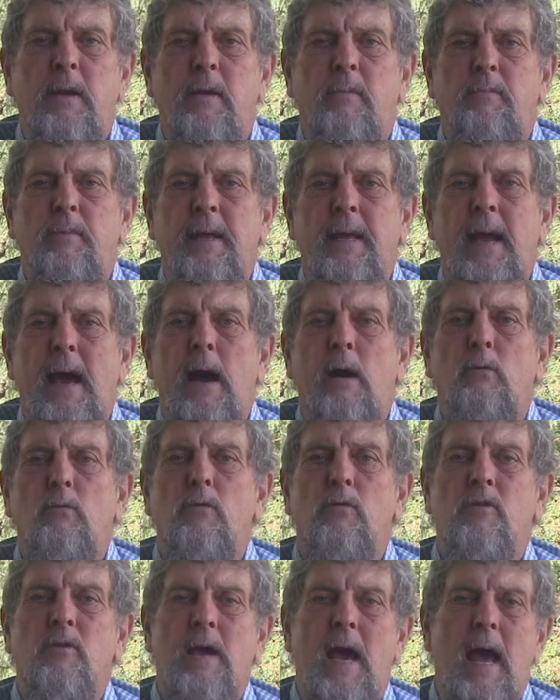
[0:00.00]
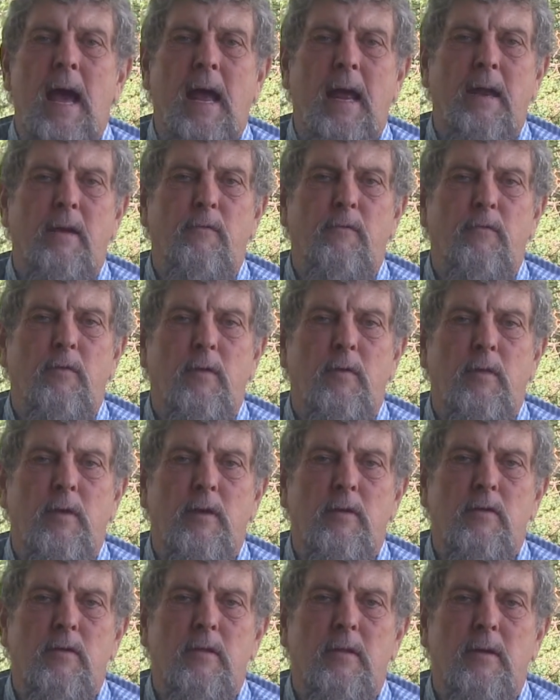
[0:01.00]
to be outside for
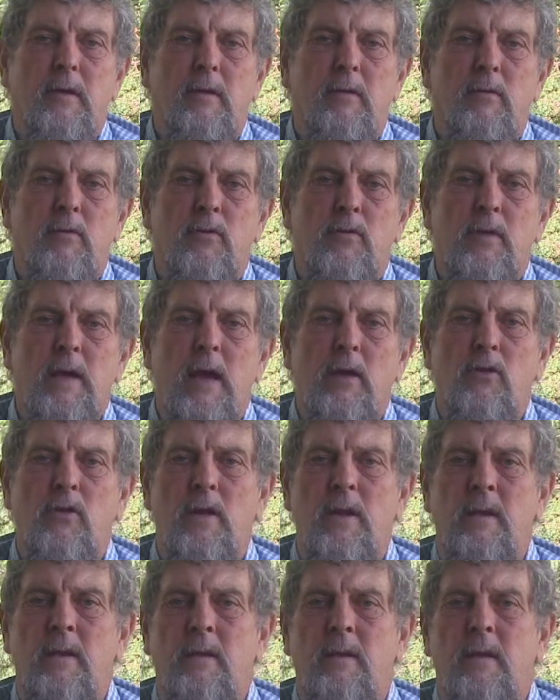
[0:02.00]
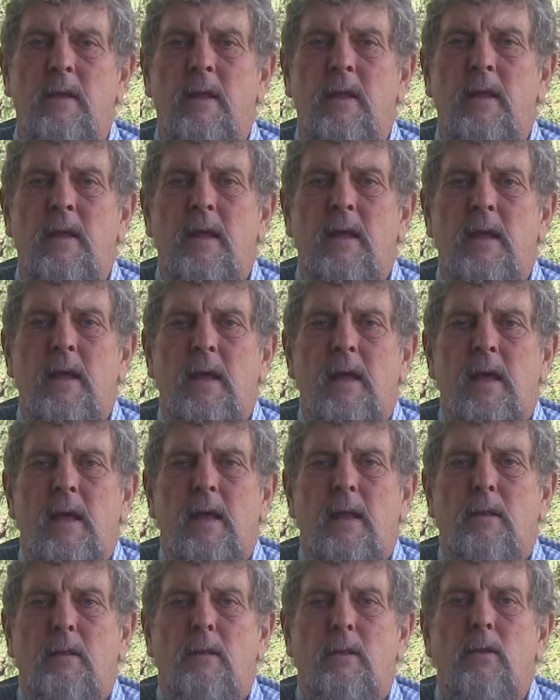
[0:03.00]
this little session.
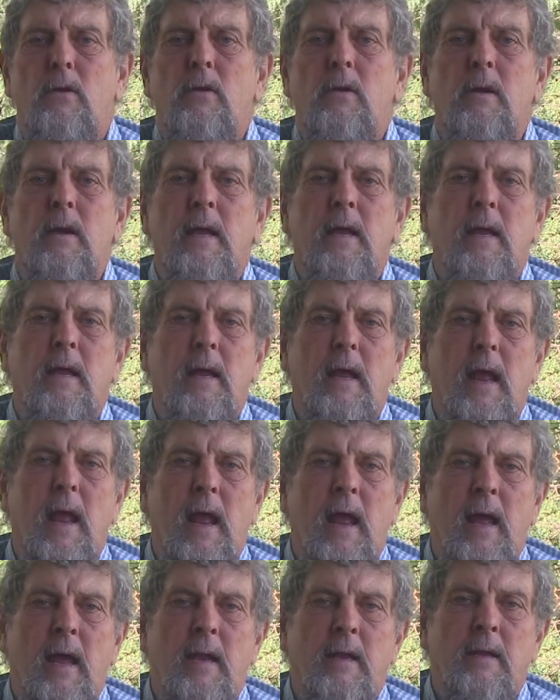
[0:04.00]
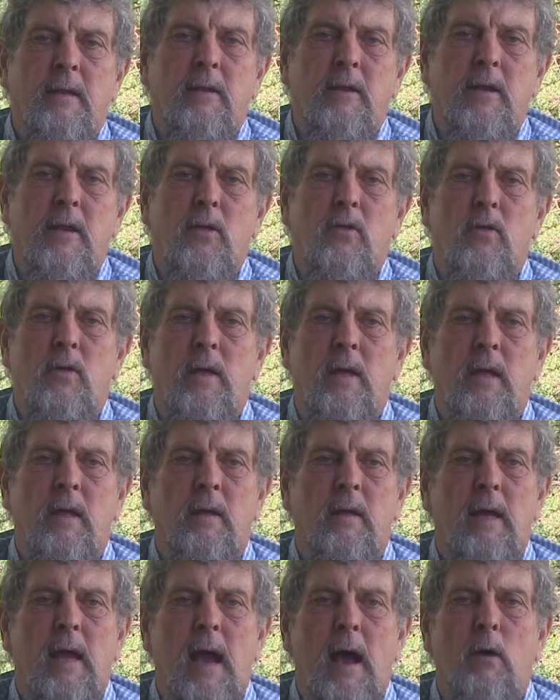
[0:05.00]
Learning and
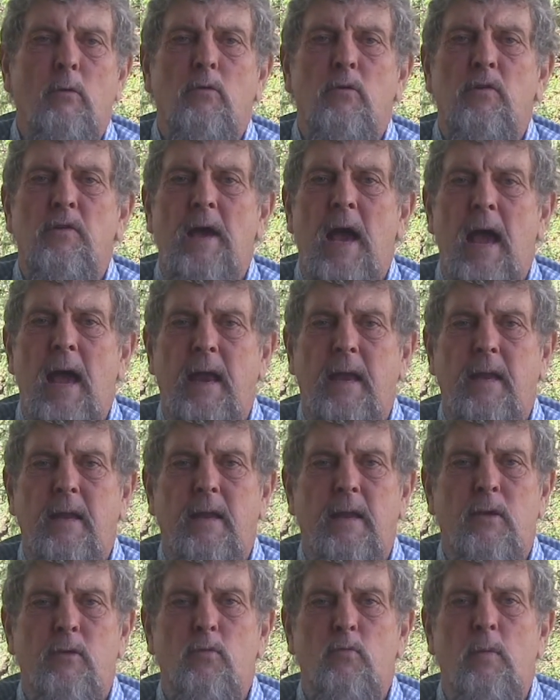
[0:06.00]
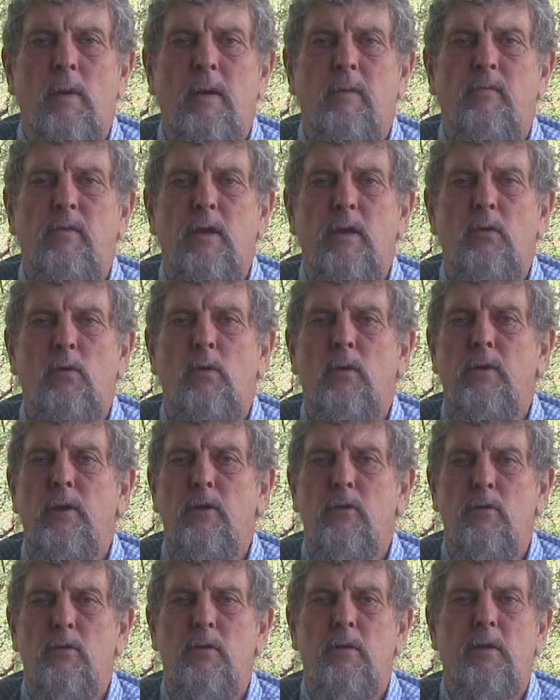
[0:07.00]
teaching outside is one of the
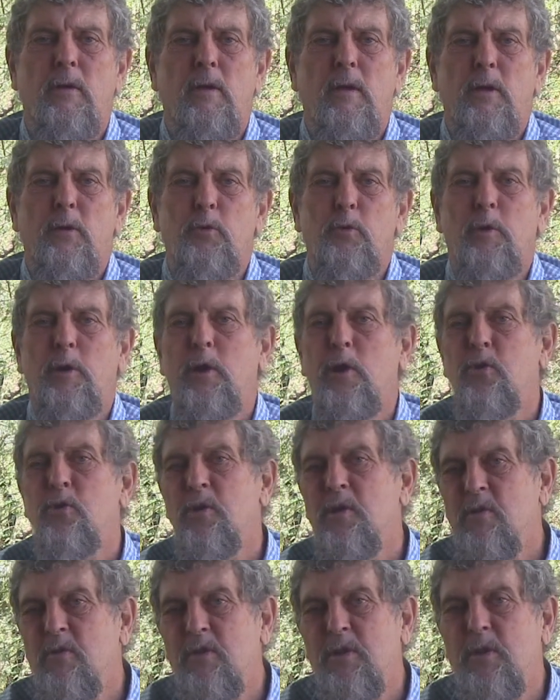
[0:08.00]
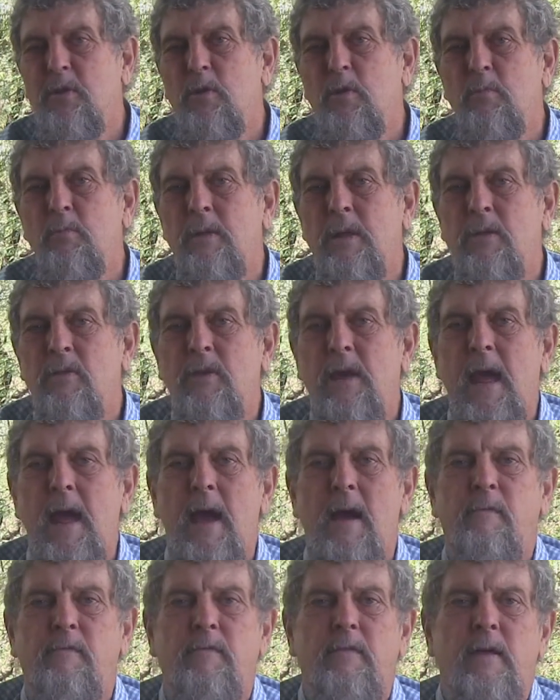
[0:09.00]
oldest traditions that humans
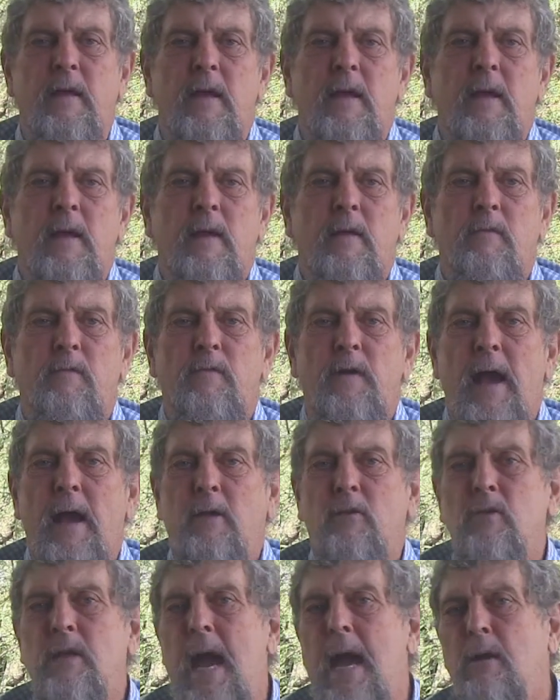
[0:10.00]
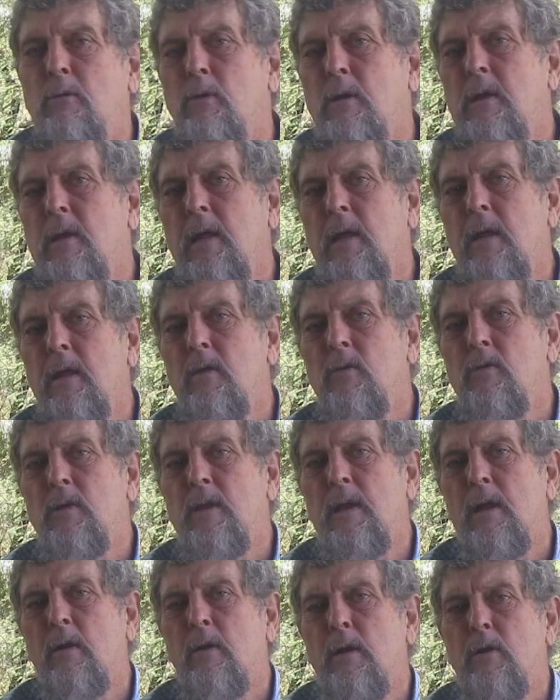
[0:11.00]
have. In fact, Socrates
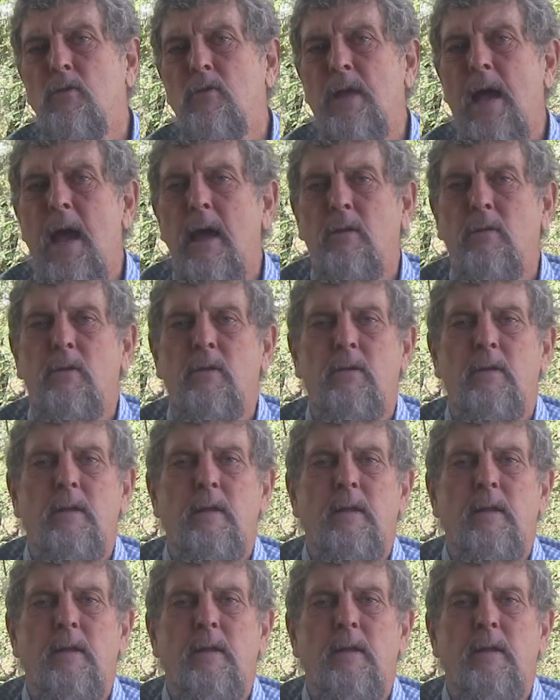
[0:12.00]
and Aristotle